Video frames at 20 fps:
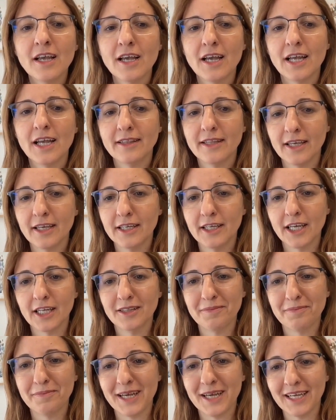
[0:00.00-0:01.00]
and they
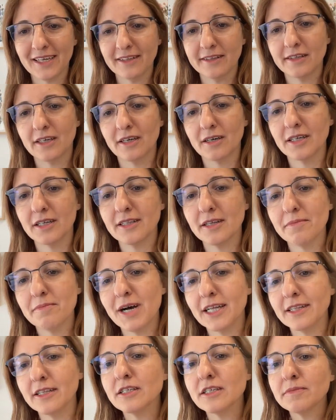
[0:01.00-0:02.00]
get back the
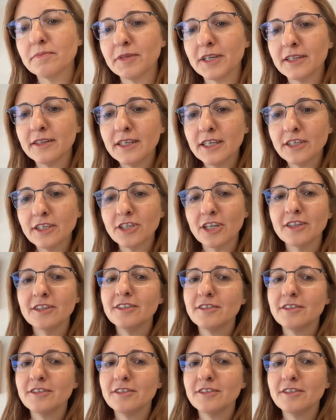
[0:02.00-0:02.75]
model's prediction.